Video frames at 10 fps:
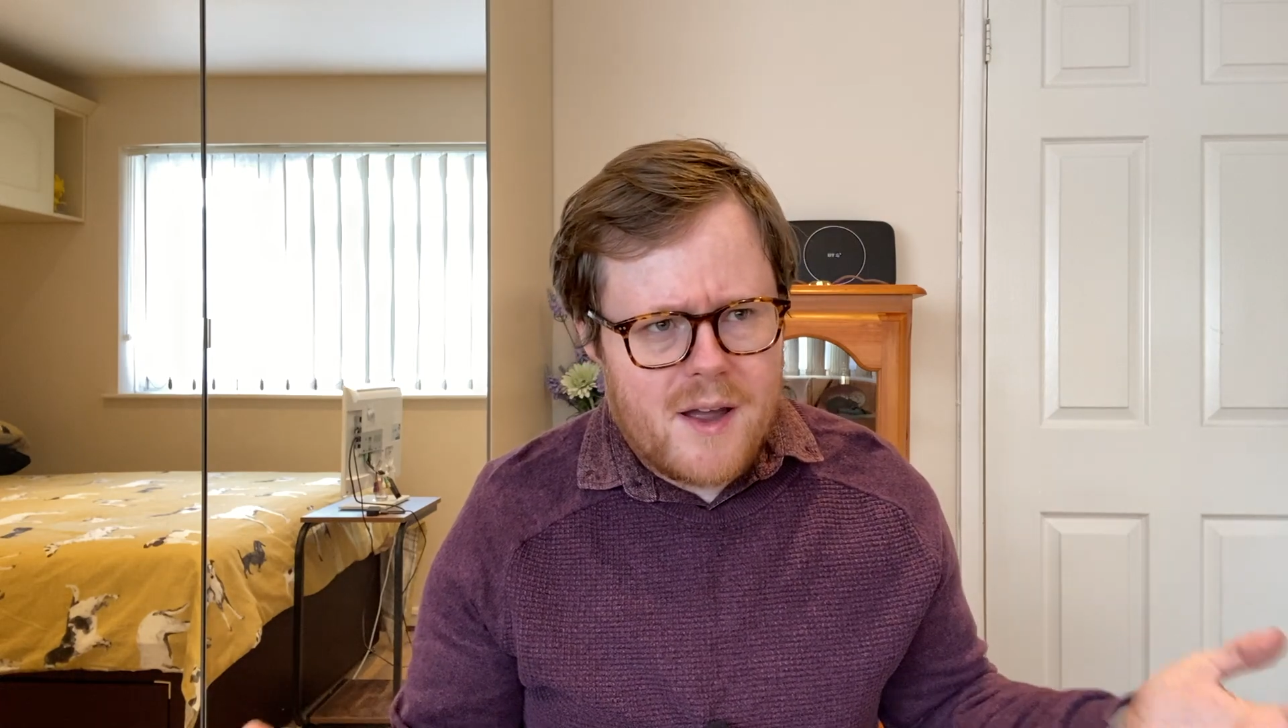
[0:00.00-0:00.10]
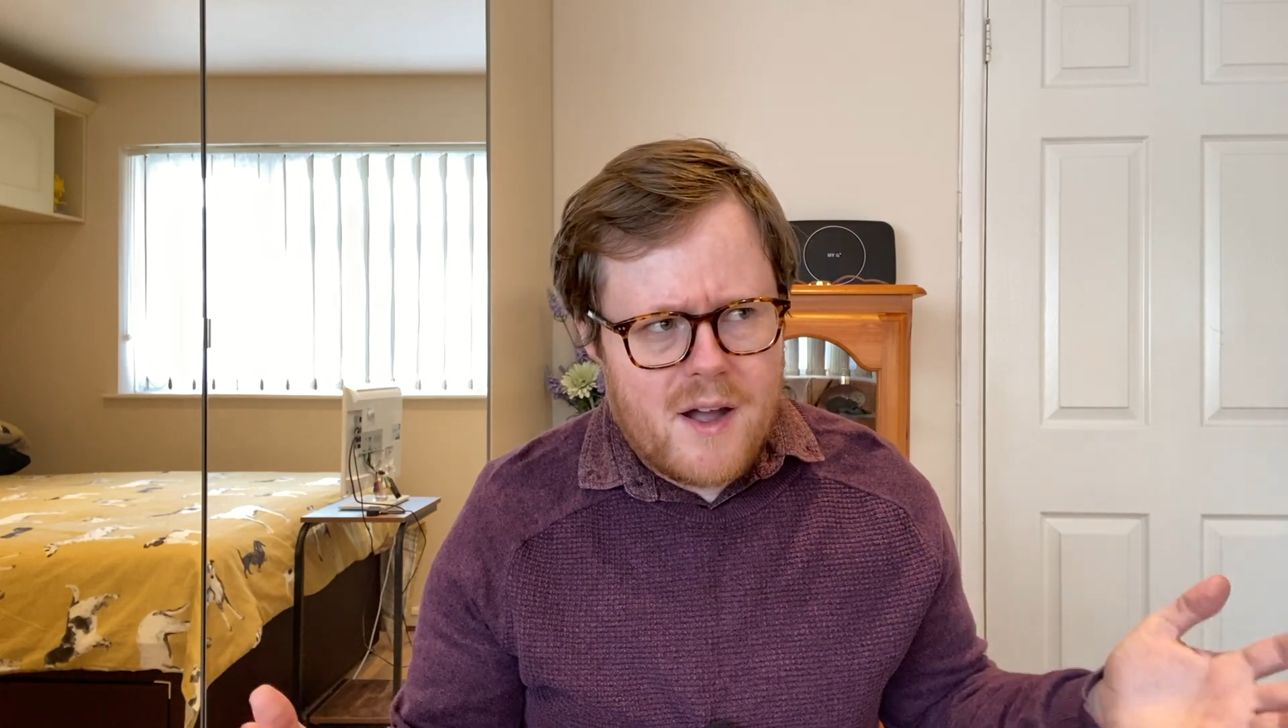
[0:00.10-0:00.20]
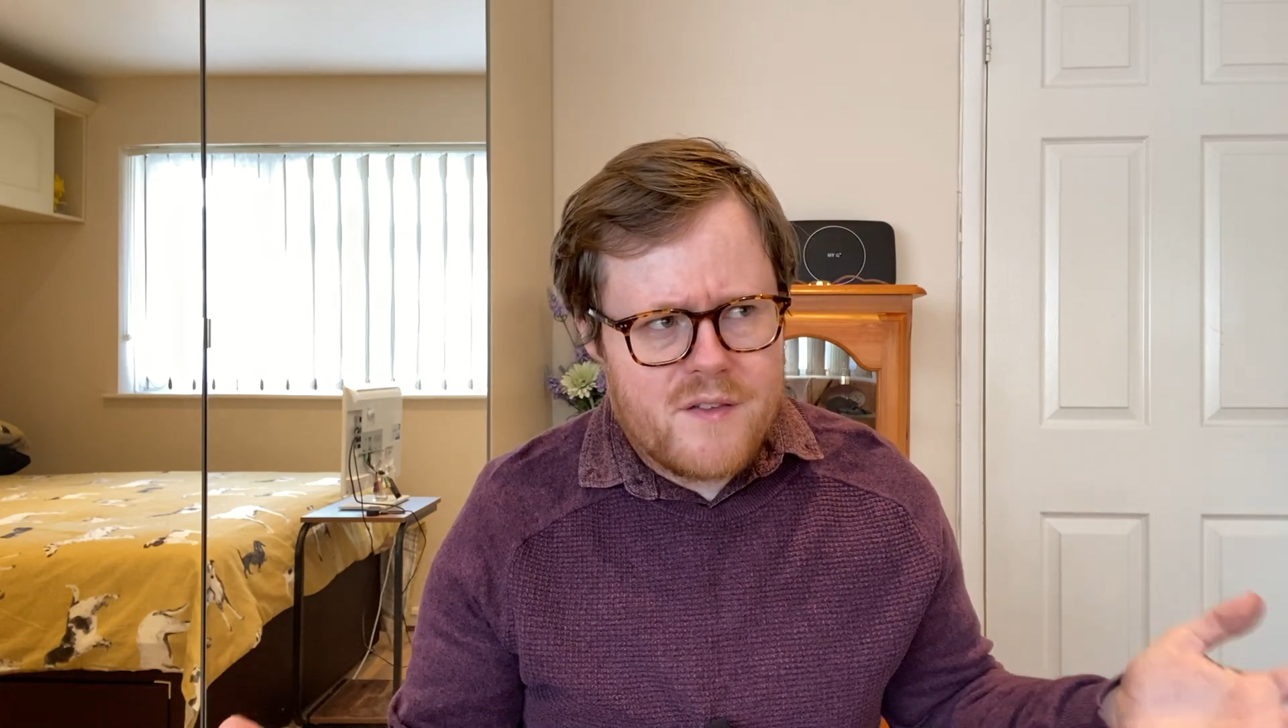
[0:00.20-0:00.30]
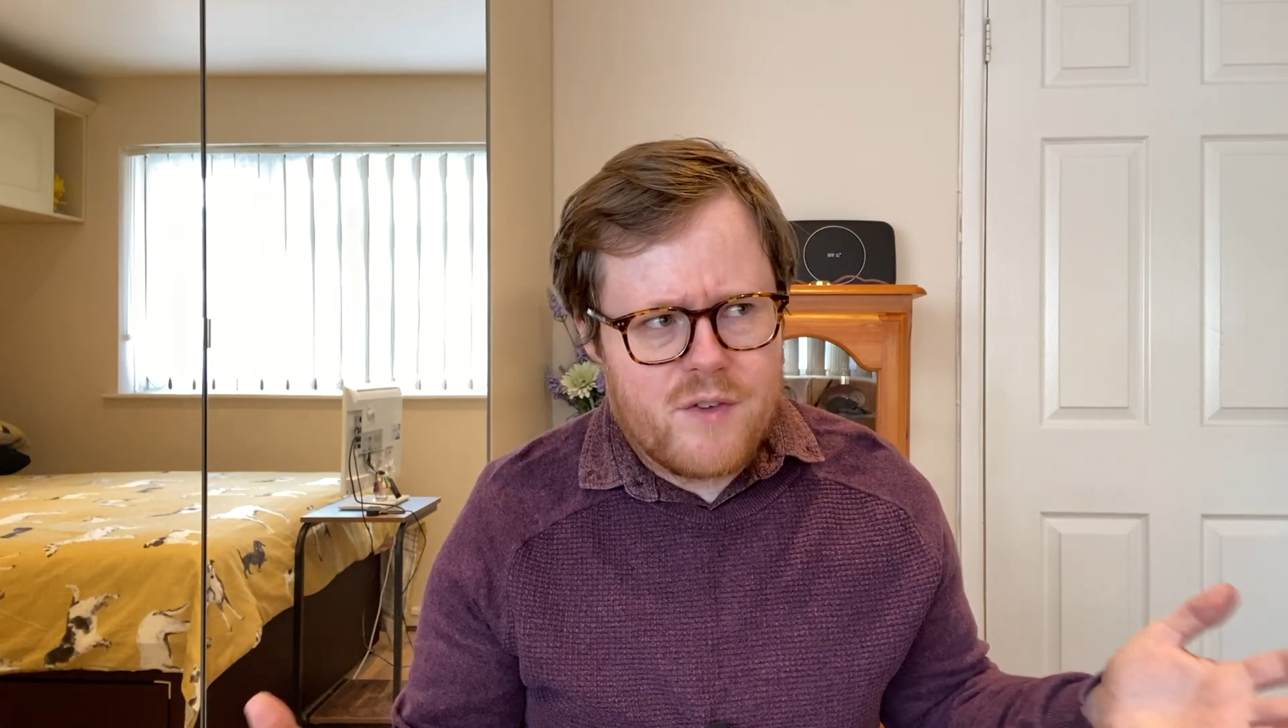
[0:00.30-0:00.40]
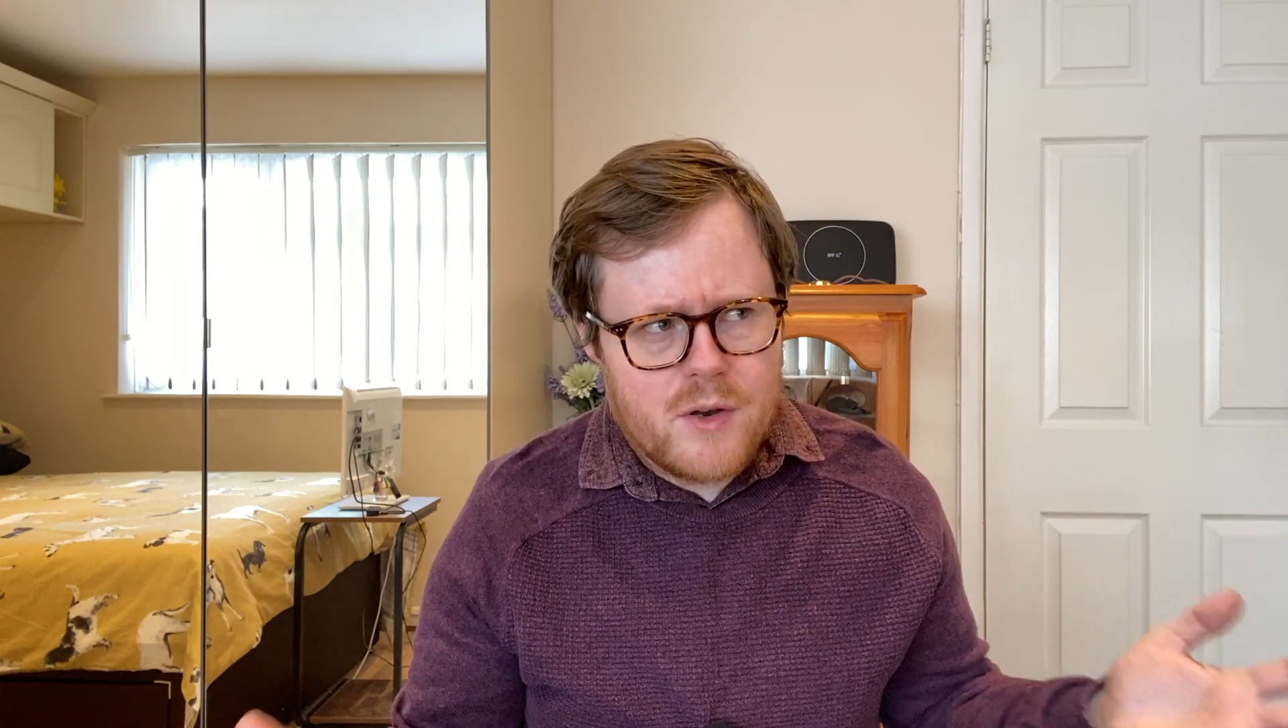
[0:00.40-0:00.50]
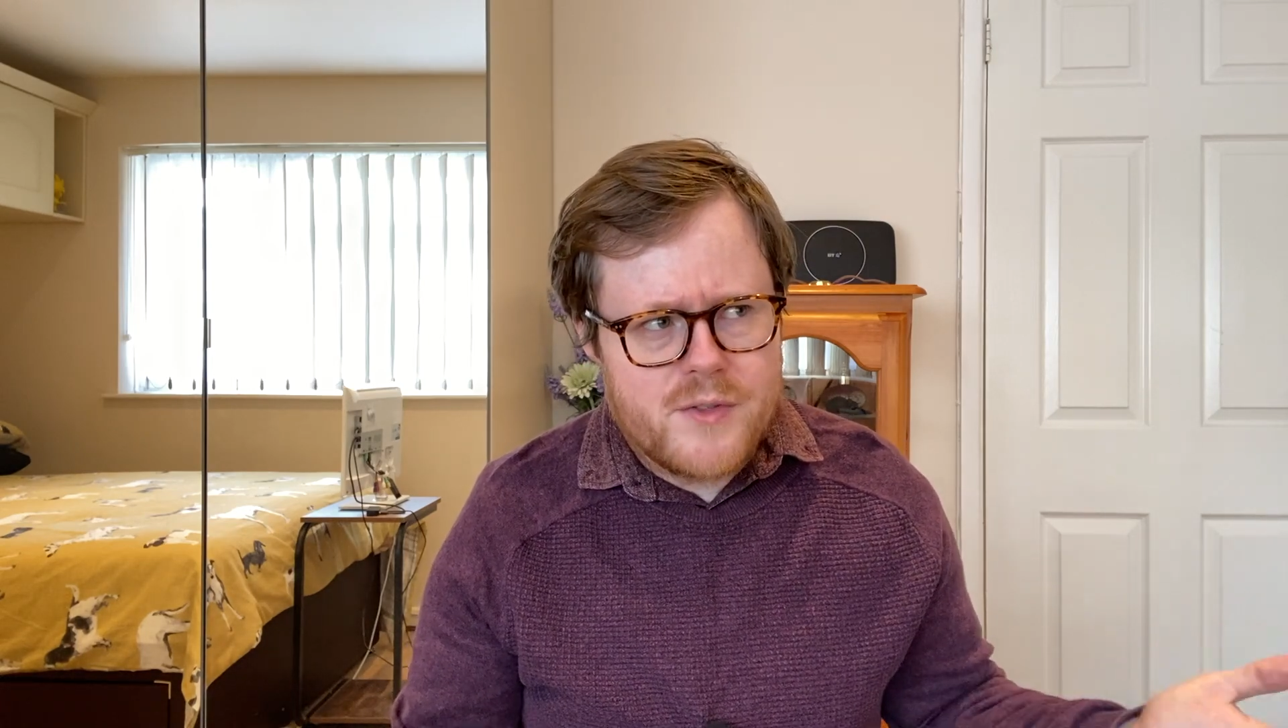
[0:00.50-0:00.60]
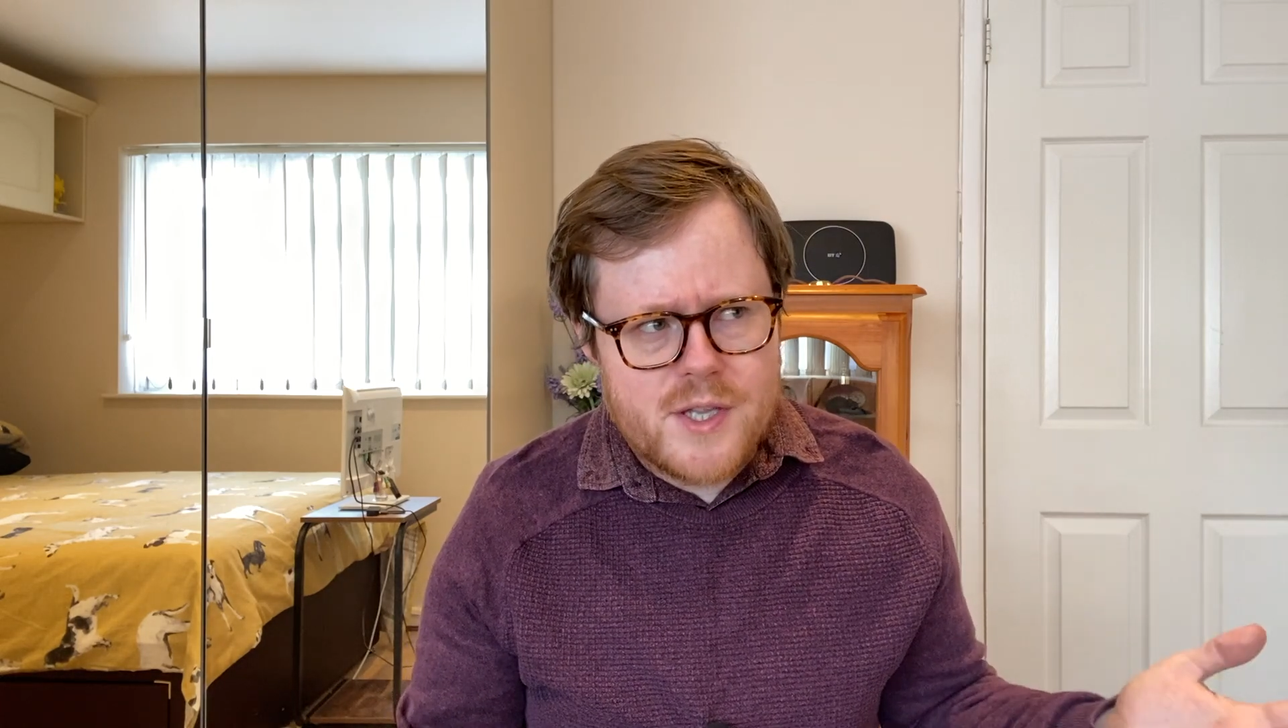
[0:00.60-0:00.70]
I followed the